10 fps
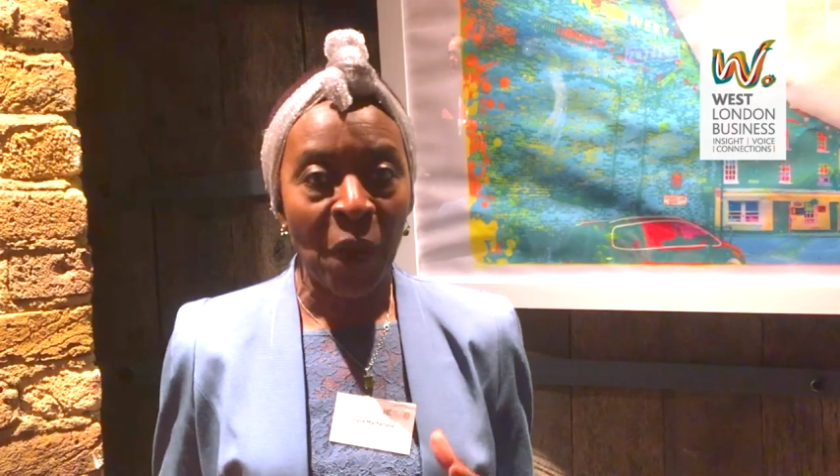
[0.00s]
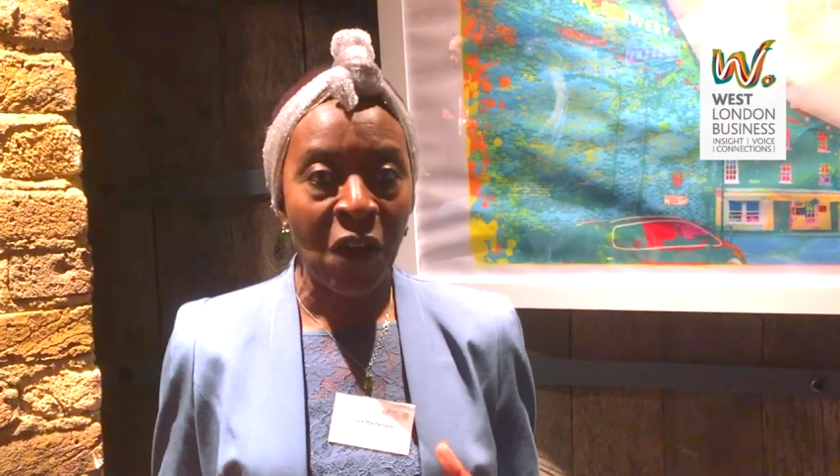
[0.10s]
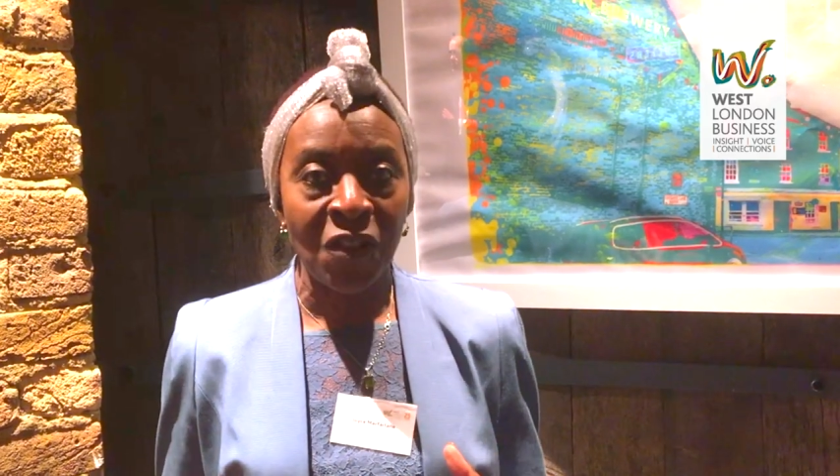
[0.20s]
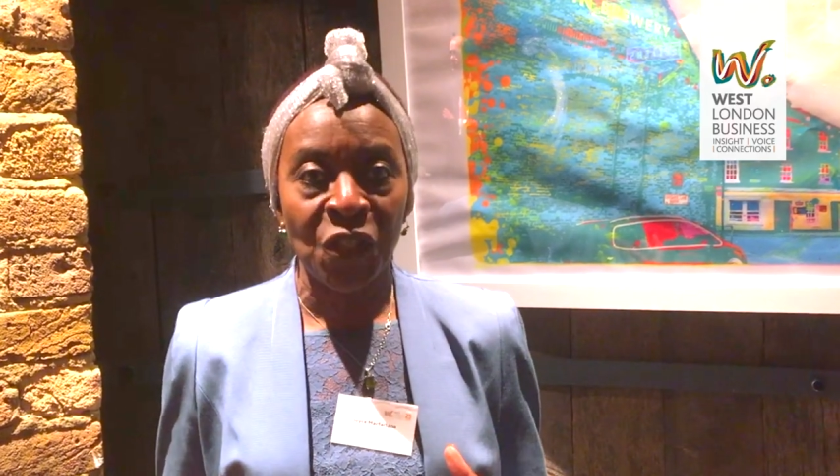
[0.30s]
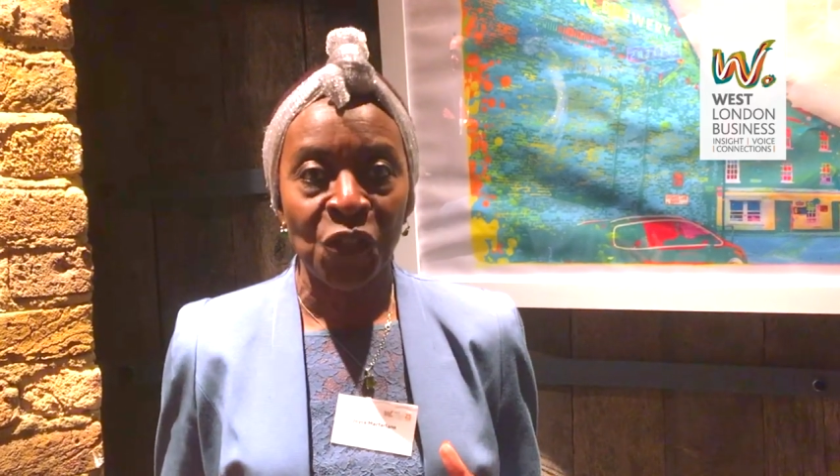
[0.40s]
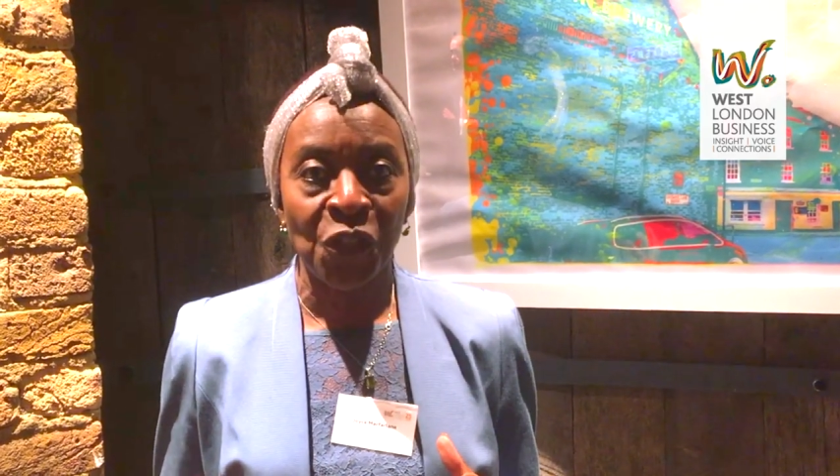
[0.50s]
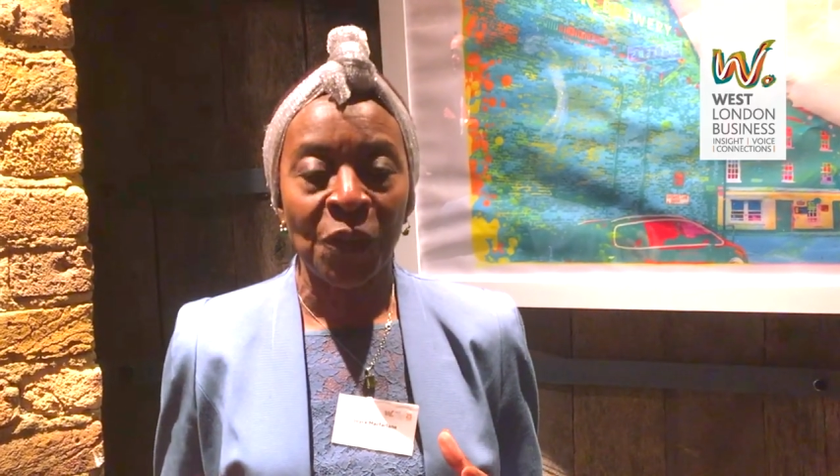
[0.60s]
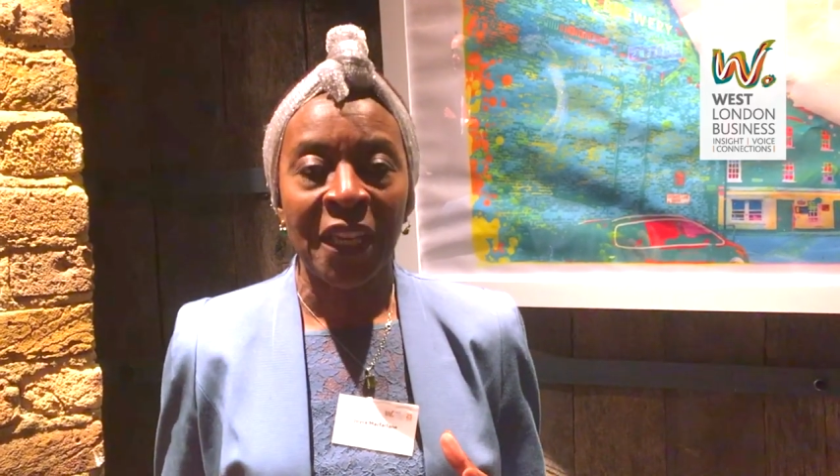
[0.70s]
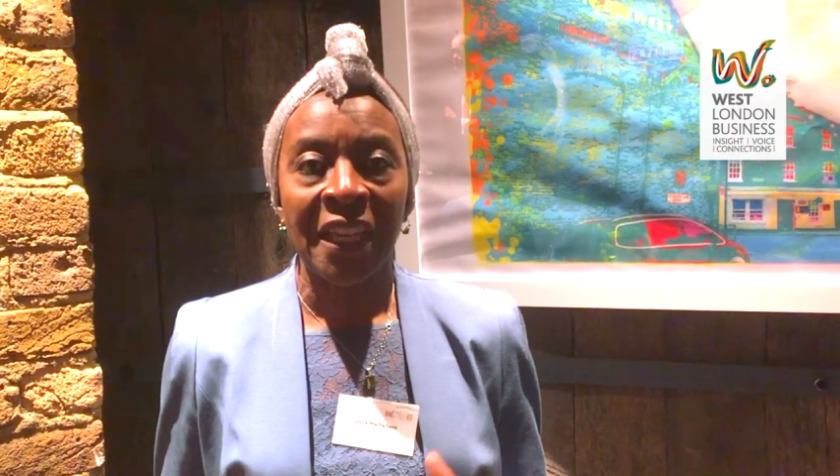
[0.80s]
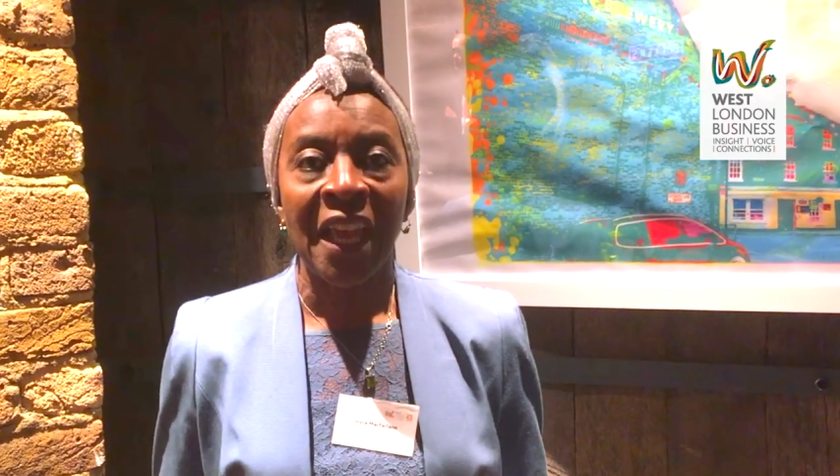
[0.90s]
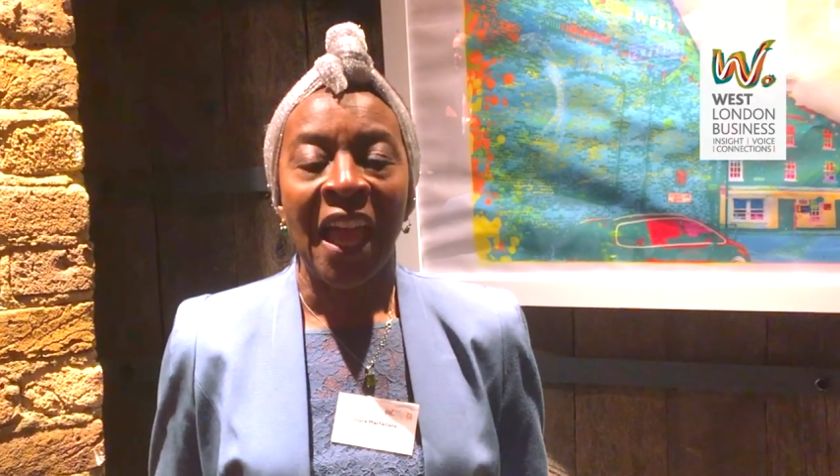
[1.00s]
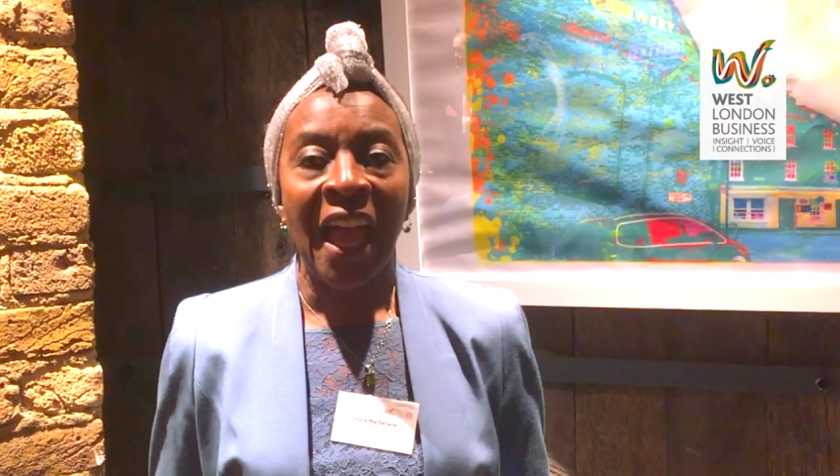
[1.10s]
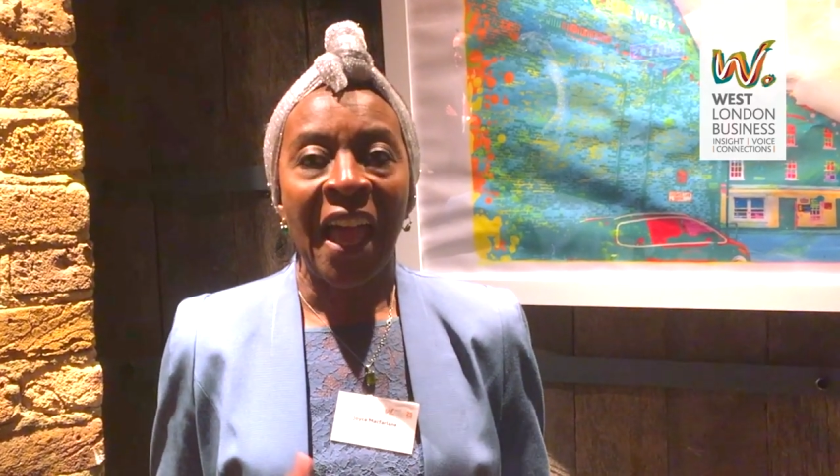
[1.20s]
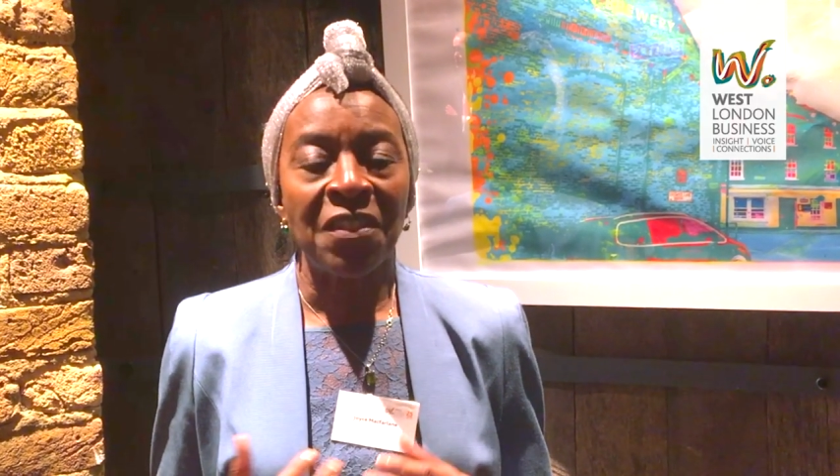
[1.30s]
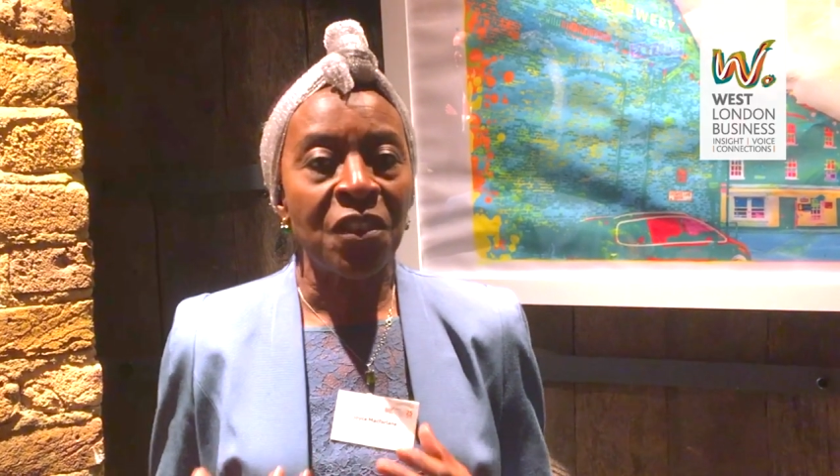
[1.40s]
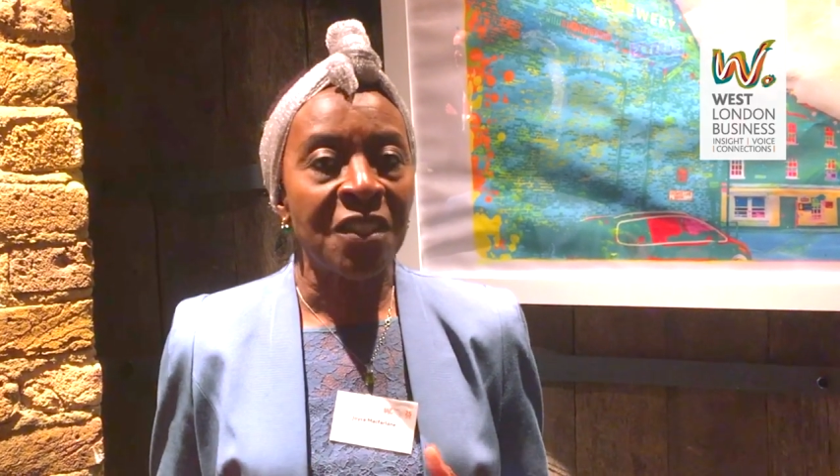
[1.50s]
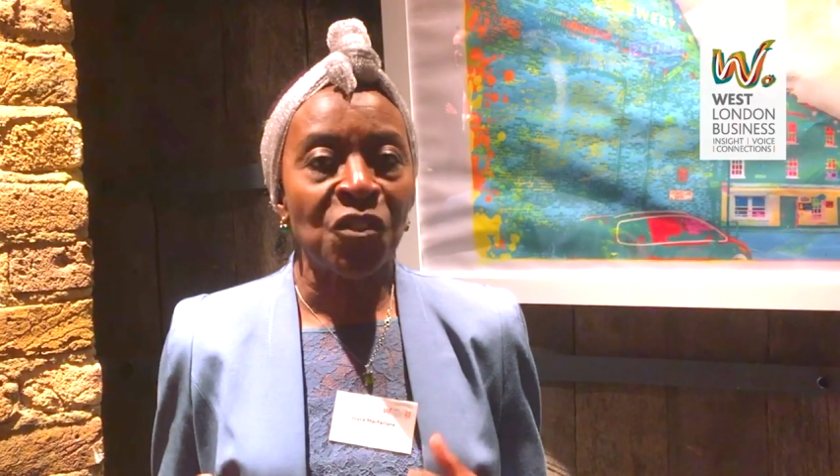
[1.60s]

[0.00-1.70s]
boroughs are doing and the